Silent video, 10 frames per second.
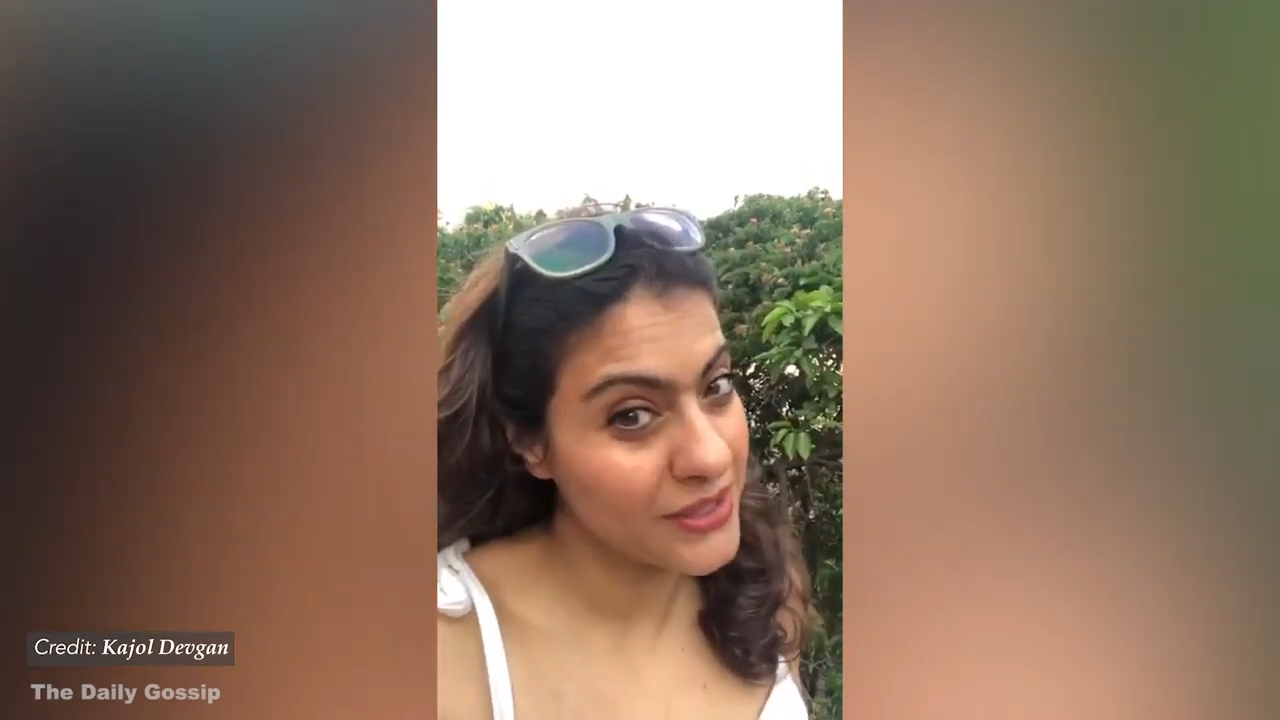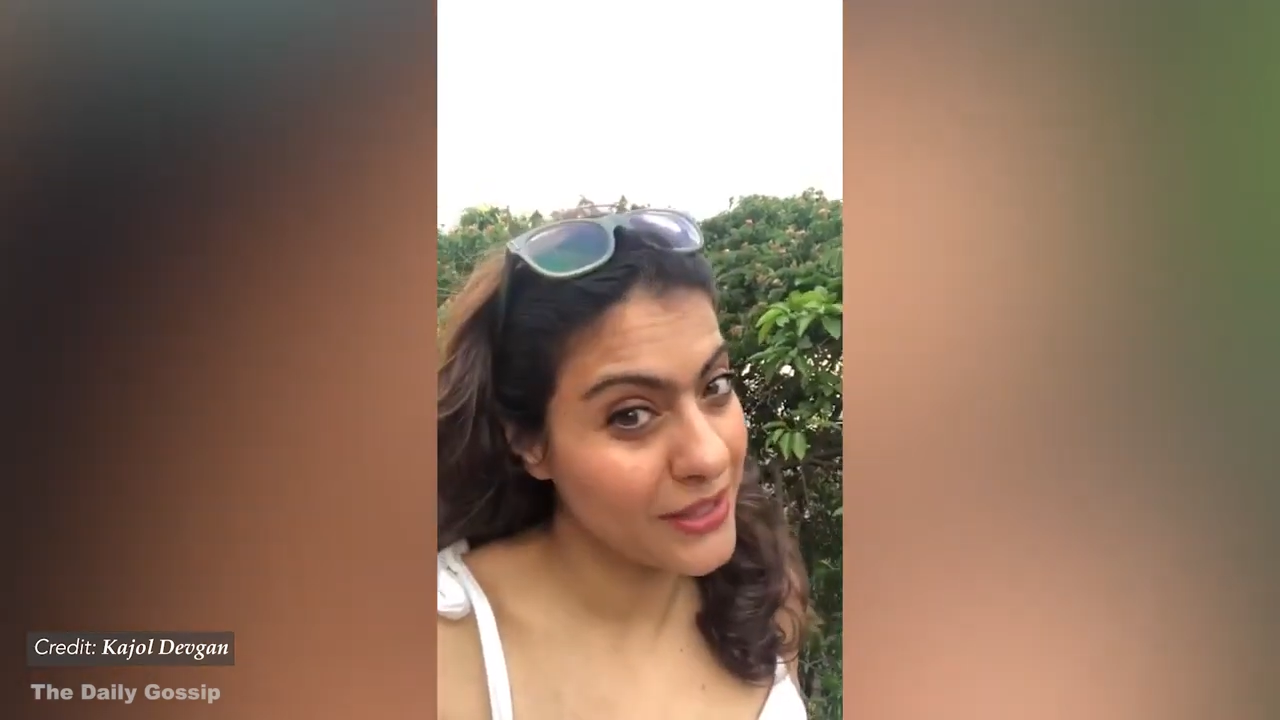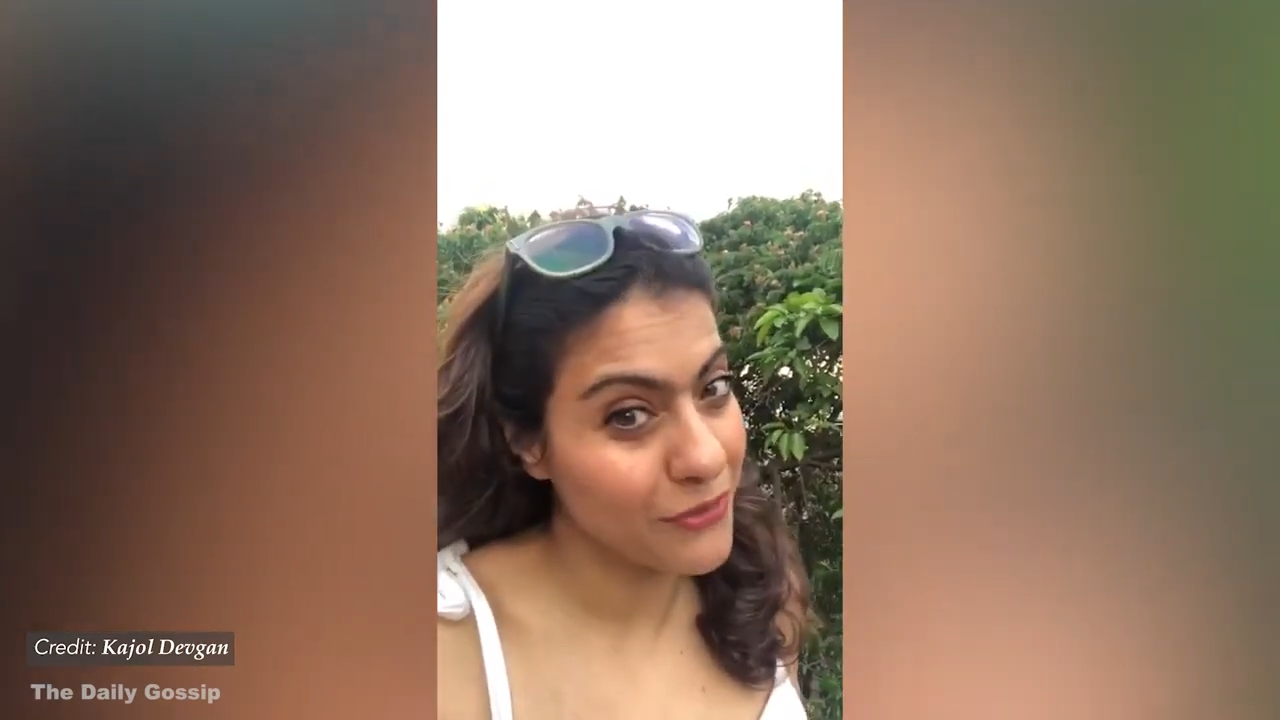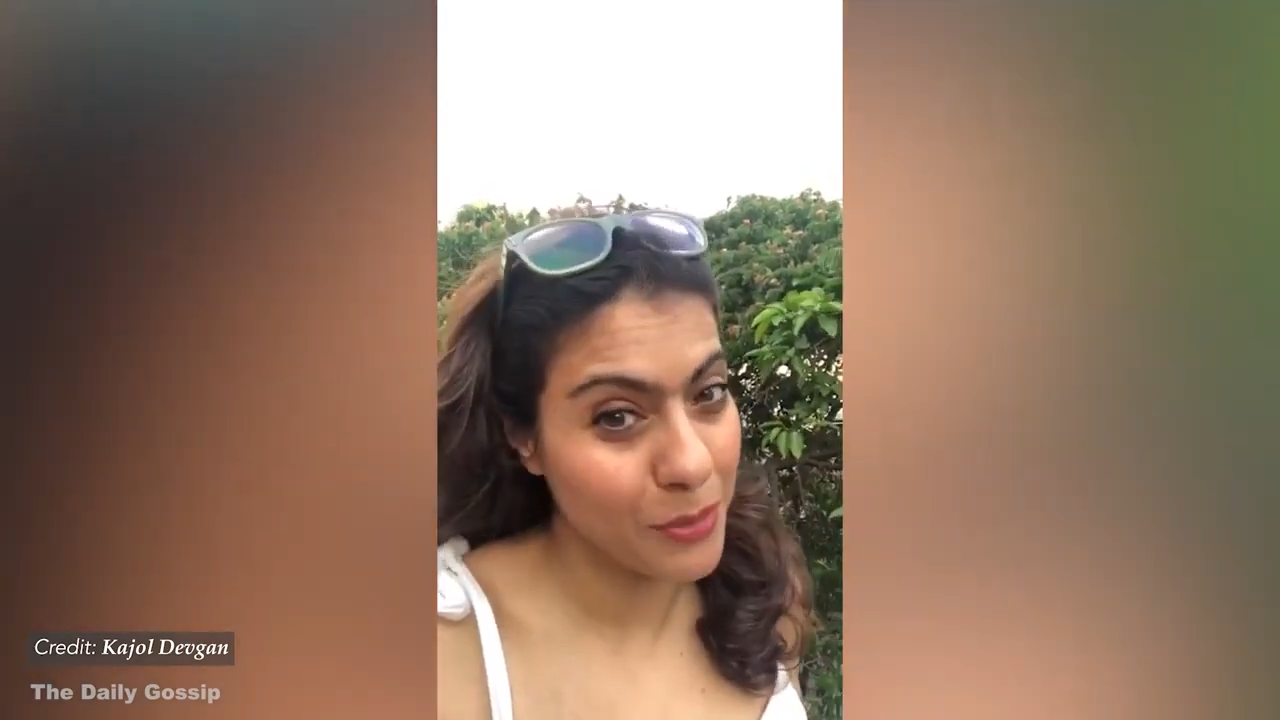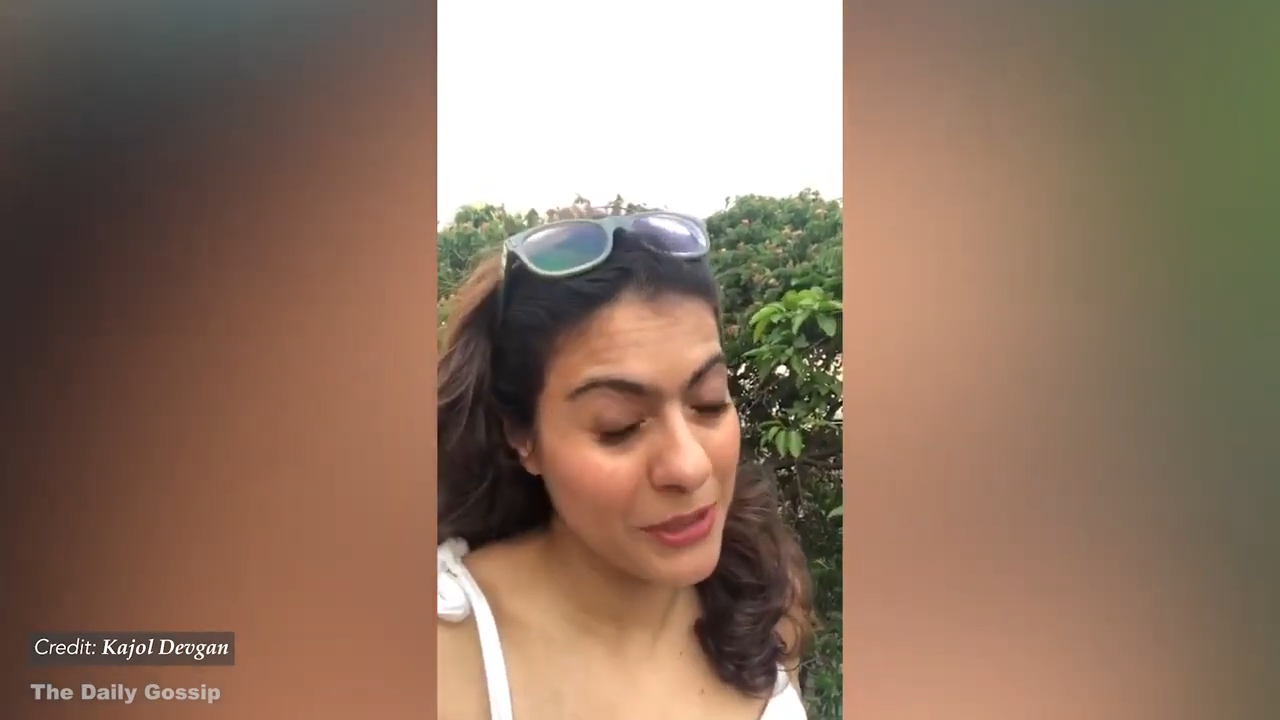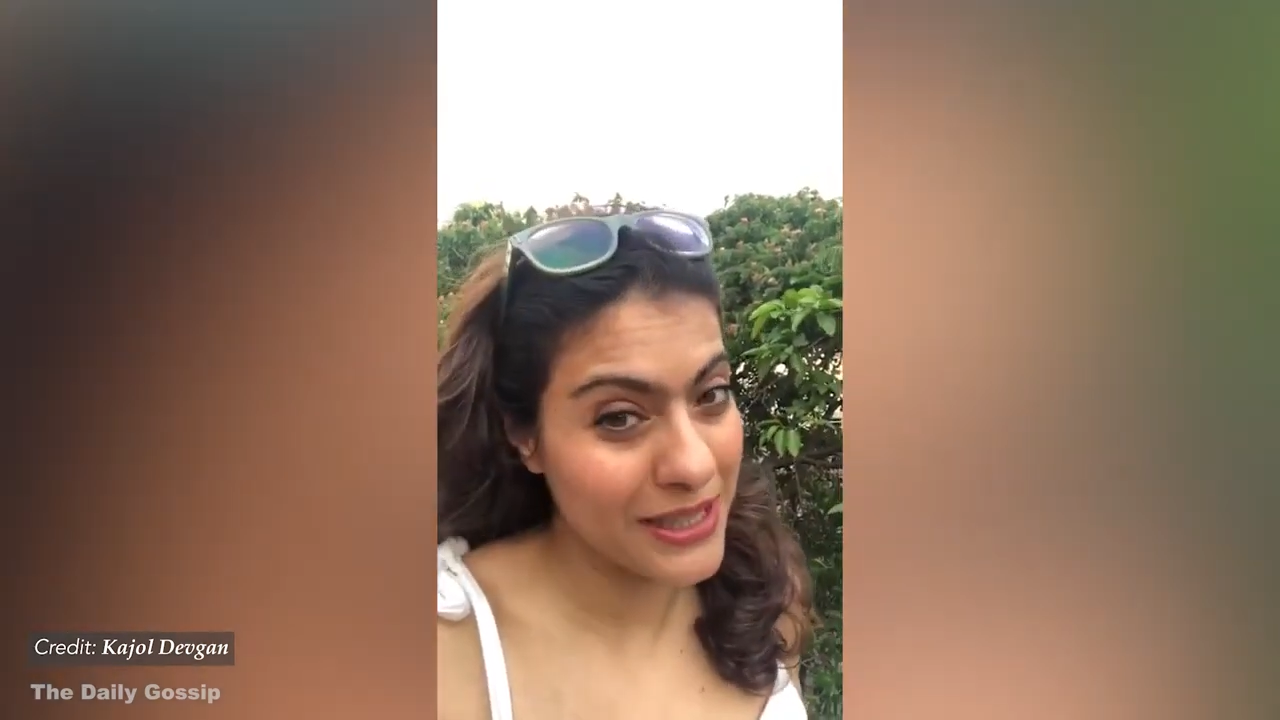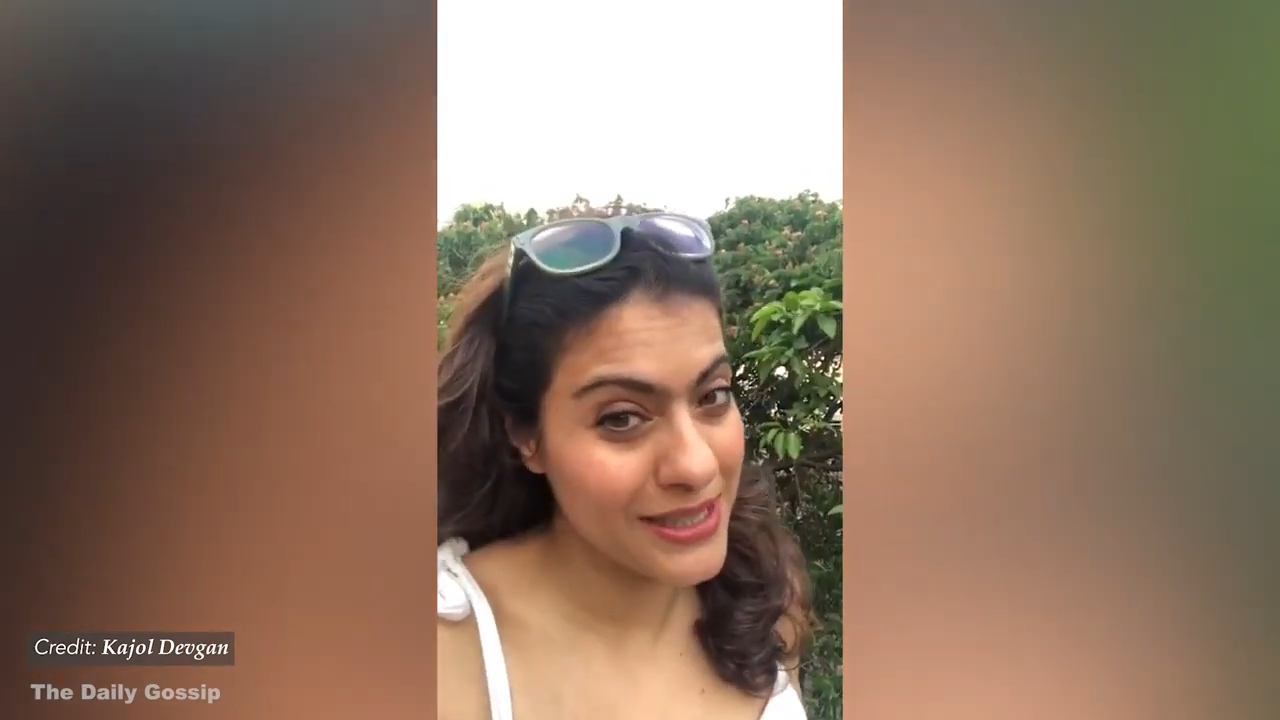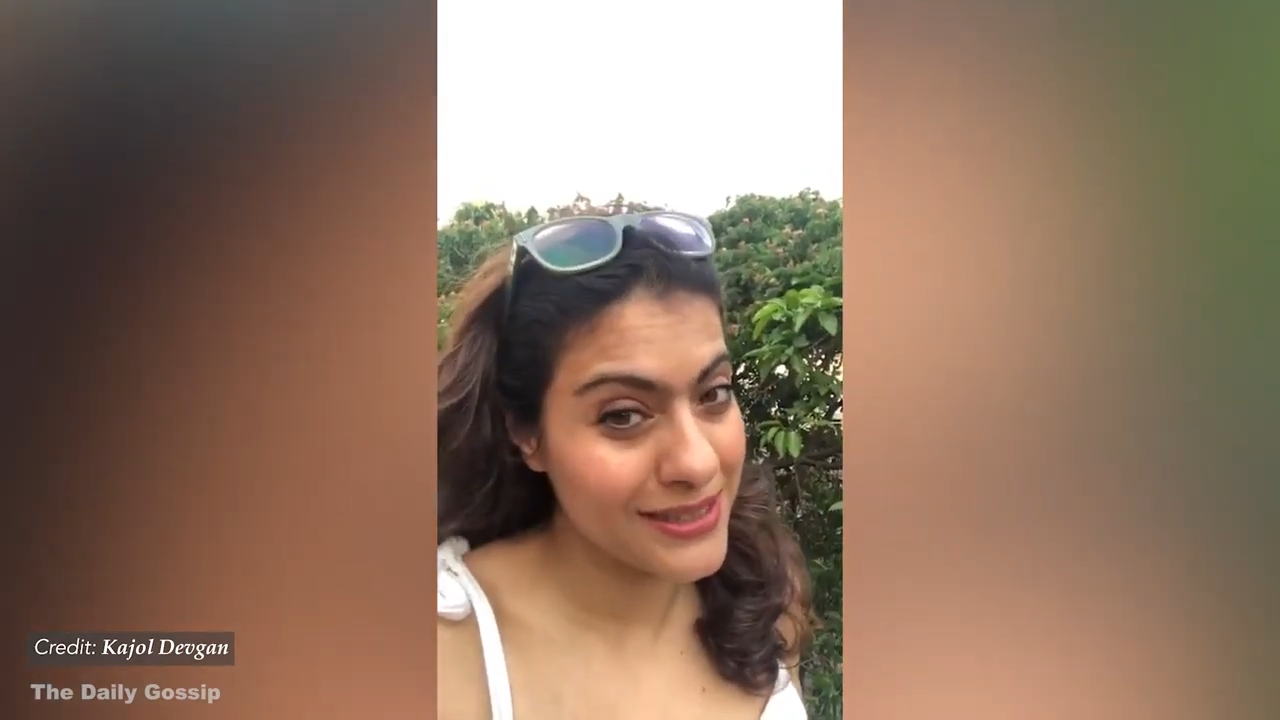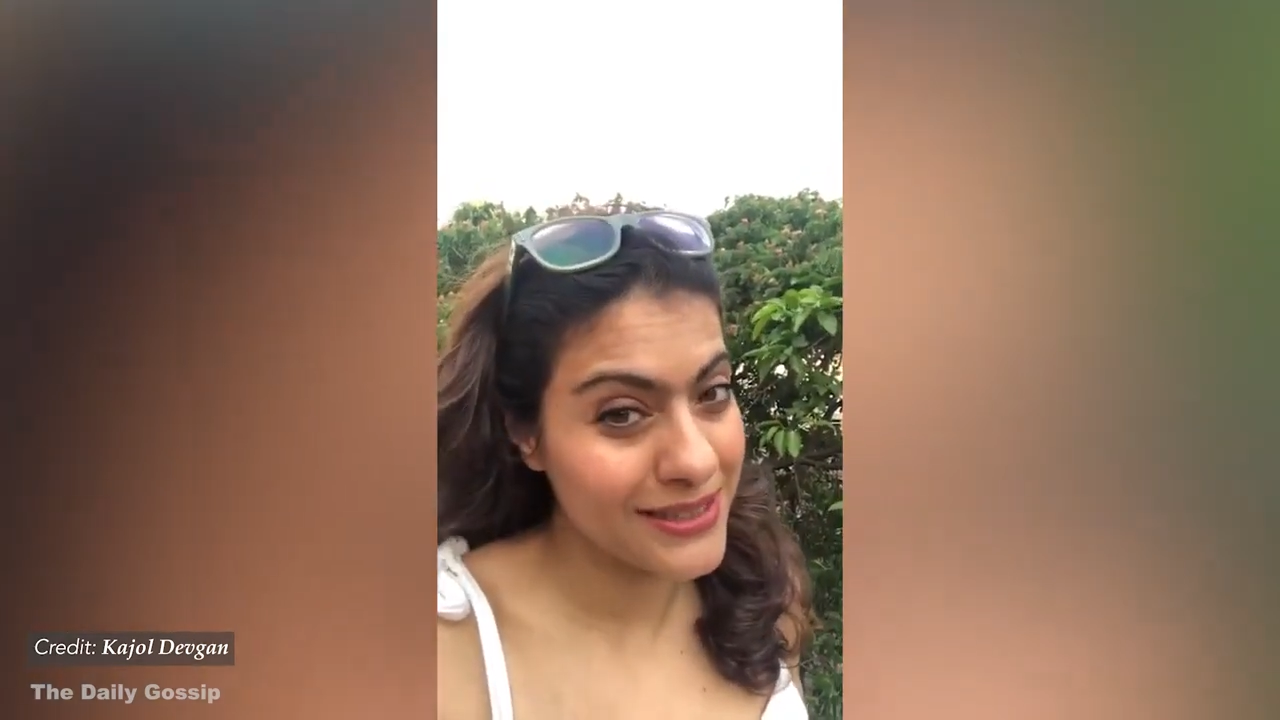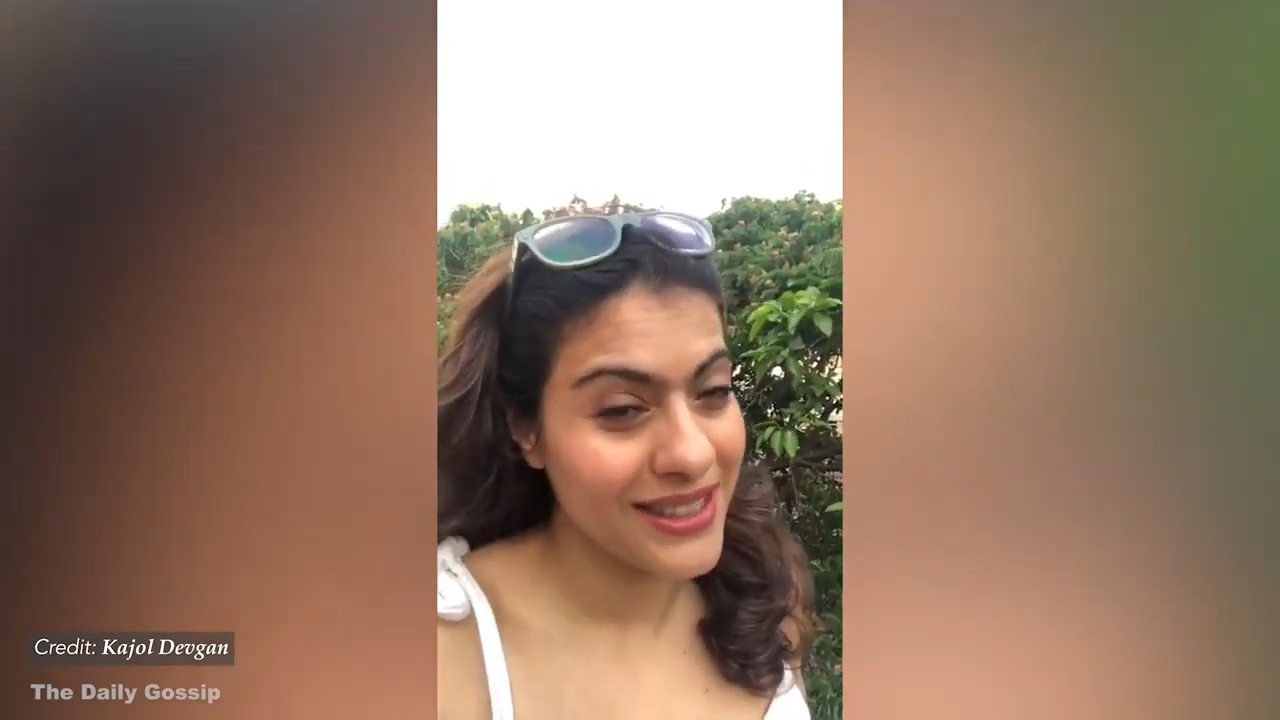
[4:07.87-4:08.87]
if you please.